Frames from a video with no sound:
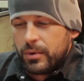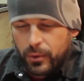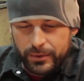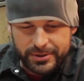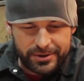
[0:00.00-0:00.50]
We were
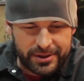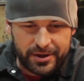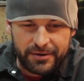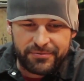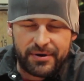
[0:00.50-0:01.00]
always under the
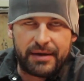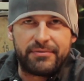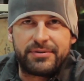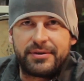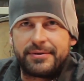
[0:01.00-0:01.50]
gun for
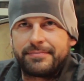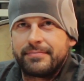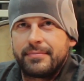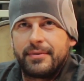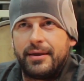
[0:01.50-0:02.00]
everything,
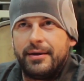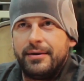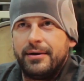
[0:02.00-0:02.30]
and